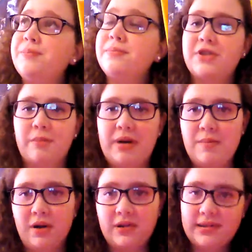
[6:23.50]
So many
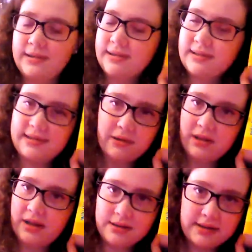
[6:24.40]
books,
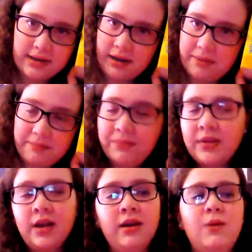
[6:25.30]
so little time.
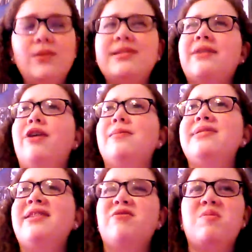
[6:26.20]
What's that from?
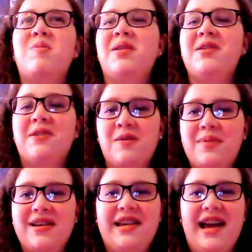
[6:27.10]
Is that from a Book
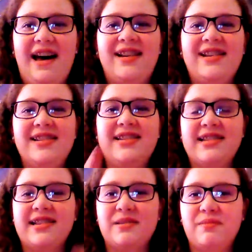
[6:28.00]
Utopia? Yeah,
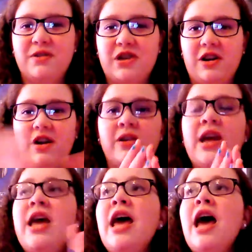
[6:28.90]
she's awesome. Go check her out.
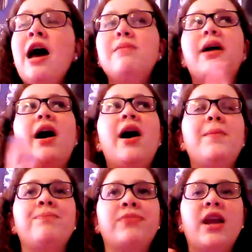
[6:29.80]
But
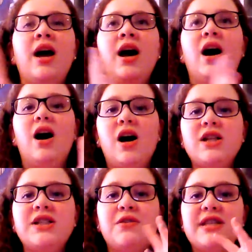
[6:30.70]

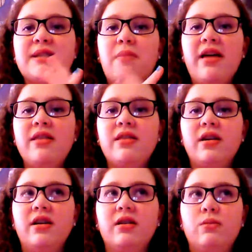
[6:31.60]
also this month,
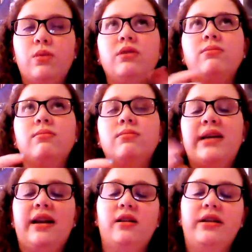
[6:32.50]
or well,
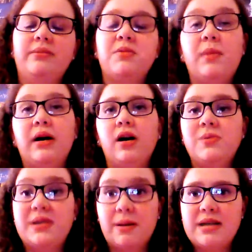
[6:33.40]
technically
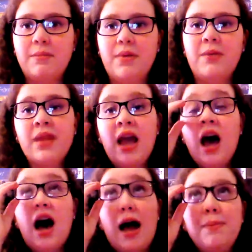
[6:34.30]
tomorrow, September,
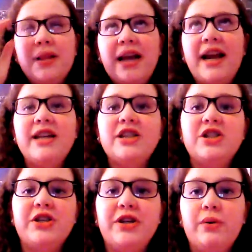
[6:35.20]
I'm planning to
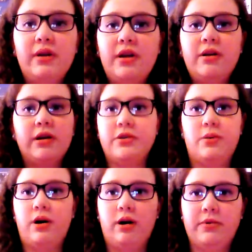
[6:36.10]
do, you guys are
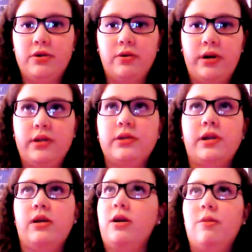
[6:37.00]
welcome to join, this is
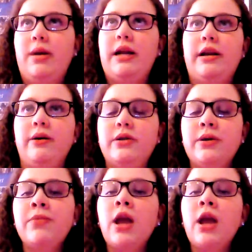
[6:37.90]
like a little mini note,